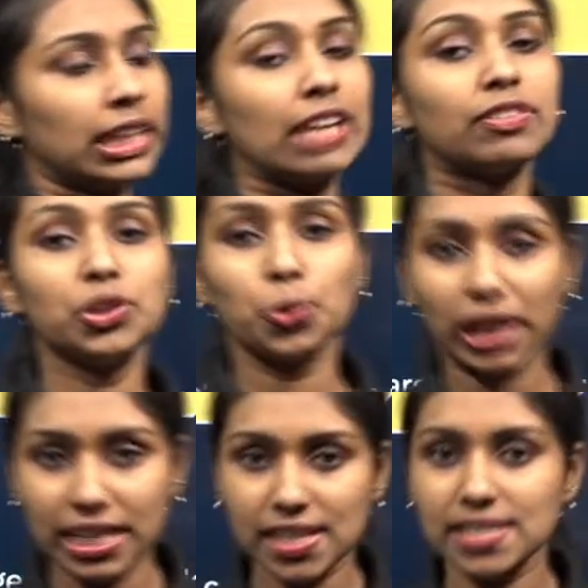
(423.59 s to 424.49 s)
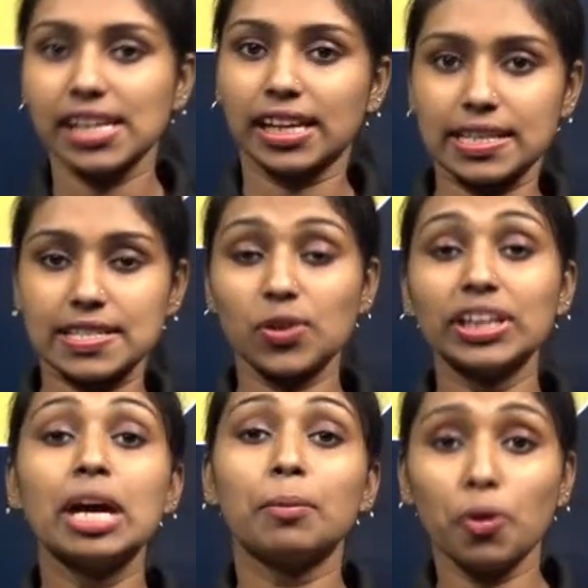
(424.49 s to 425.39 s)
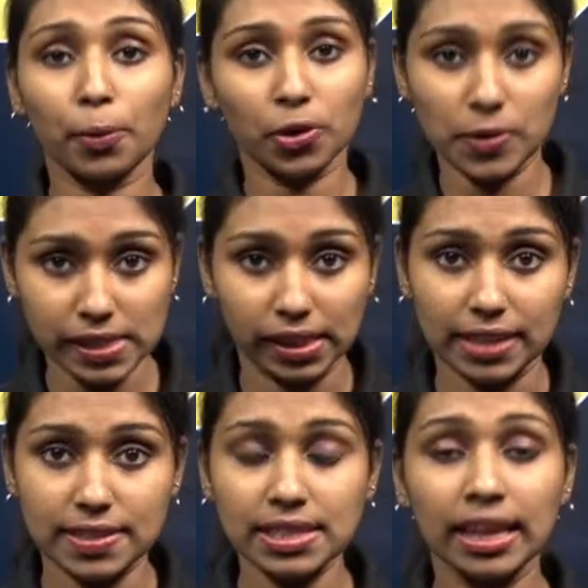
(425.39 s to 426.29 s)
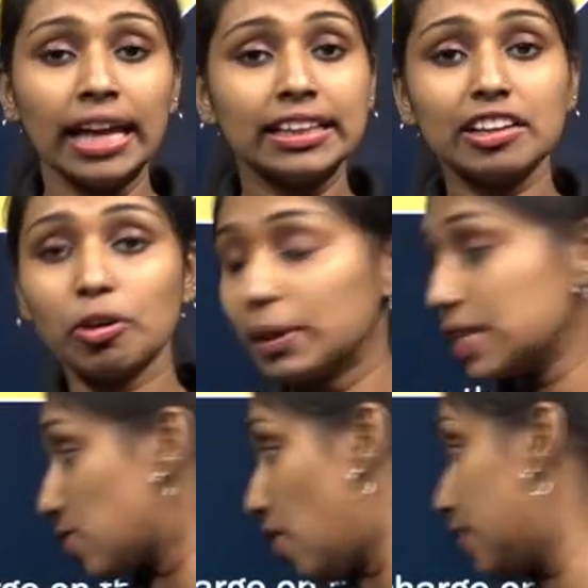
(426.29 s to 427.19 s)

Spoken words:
If the nuclear charge increases or the number of protons increases, there will be the strong